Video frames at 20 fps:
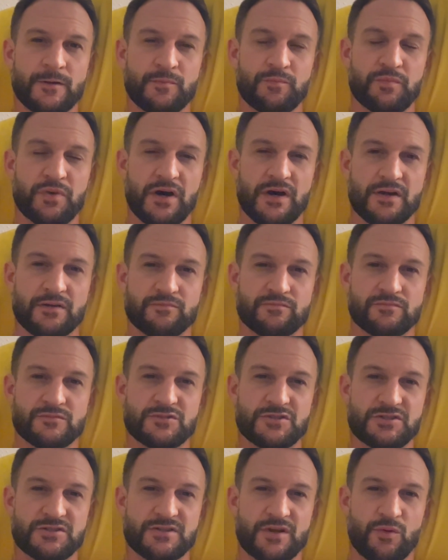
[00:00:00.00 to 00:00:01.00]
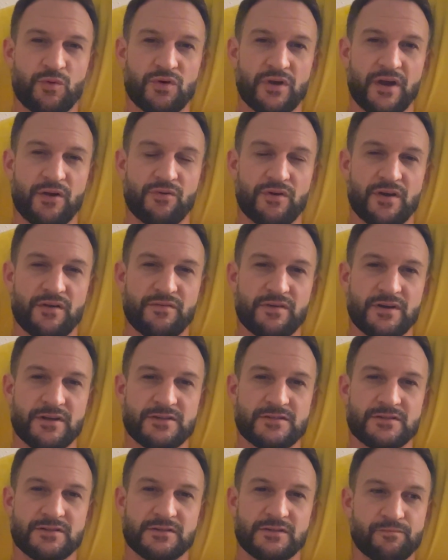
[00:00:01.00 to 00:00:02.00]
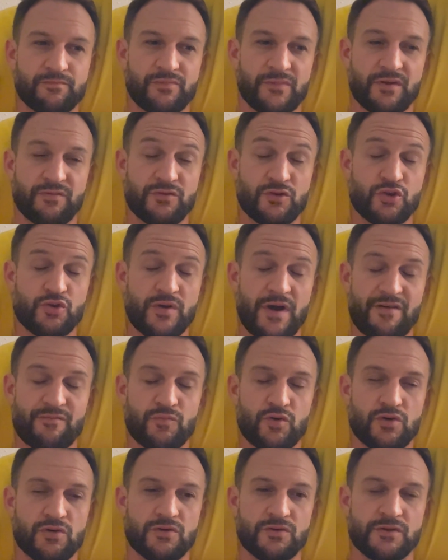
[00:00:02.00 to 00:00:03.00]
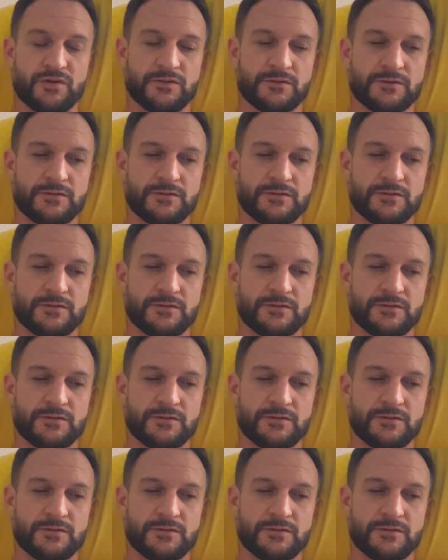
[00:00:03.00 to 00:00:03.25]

but she said we'll get rid of it if you do have mold